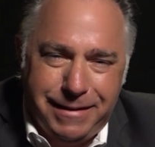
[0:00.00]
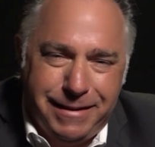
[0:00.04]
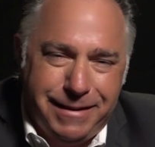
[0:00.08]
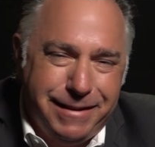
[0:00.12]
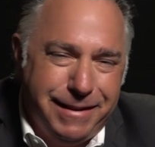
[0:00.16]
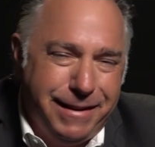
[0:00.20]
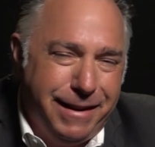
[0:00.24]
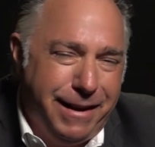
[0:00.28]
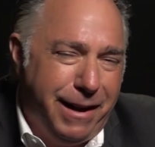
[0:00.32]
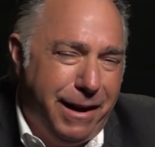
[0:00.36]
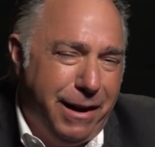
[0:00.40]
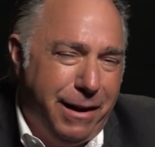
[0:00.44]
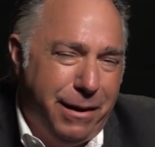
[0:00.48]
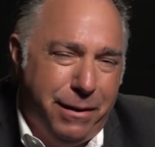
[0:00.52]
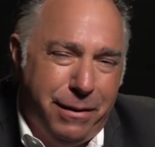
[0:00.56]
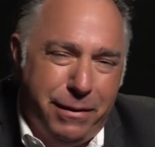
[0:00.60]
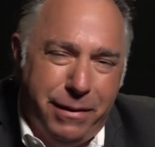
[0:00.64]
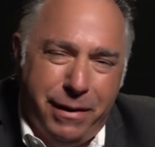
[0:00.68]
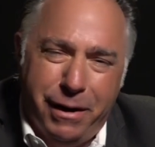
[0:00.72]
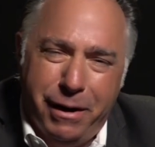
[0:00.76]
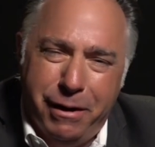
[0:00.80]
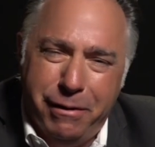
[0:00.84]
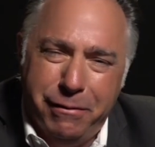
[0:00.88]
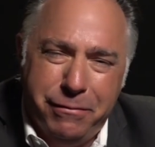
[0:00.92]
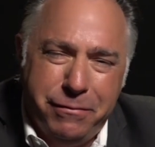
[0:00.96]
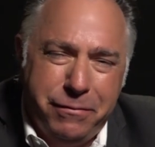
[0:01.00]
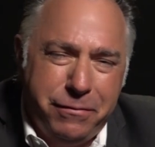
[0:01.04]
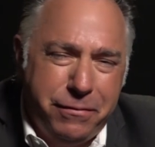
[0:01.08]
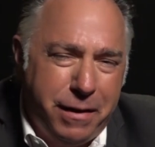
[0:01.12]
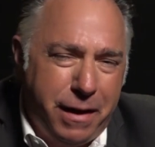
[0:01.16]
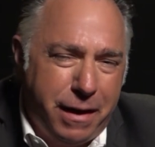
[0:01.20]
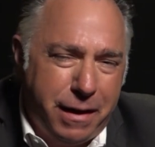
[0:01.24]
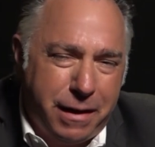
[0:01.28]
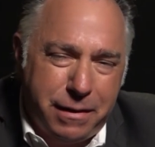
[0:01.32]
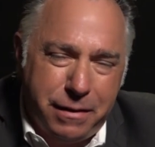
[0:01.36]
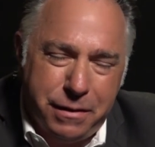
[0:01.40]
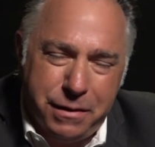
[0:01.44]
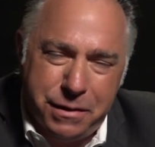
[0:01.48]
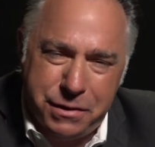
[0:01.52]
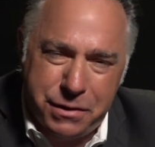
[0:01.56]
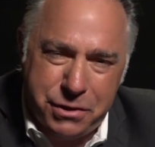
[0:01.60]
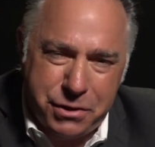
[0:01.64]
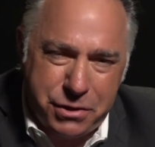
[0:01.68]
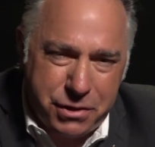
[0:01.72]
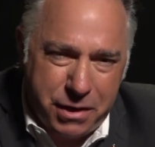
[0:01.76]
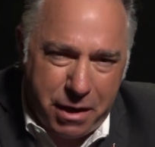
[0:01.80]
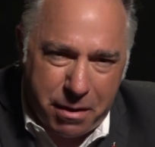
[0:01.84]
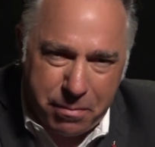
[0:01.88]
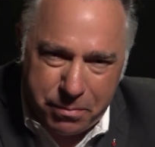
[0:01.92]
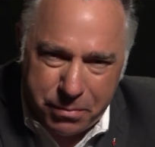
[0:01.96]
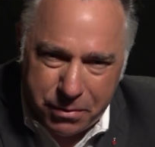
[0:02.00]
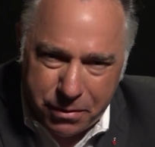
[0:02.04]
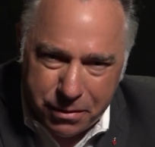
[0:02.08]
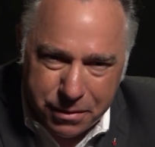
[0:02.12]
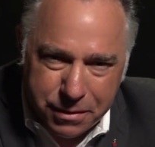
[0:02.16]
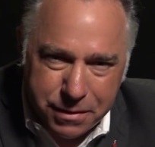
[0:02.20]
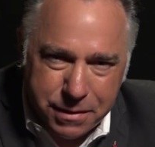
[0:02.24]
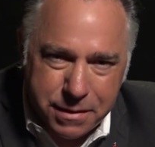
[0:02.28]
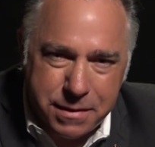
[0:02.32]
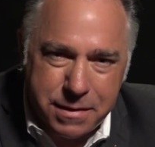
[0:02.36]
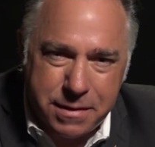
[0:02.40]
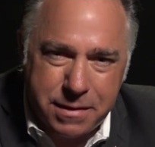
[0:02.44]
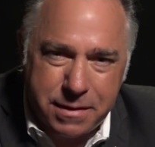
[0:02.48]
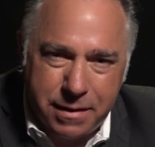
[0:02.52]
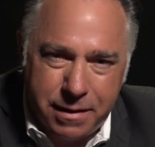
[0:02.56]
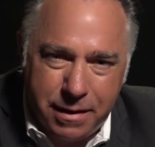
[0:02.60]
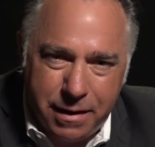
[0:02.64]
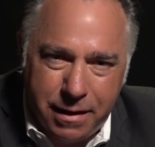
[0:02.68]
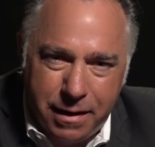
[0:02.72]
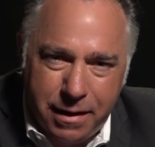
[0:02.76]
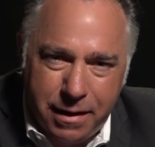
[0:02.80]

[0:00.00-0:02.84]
And now our feckless shepherds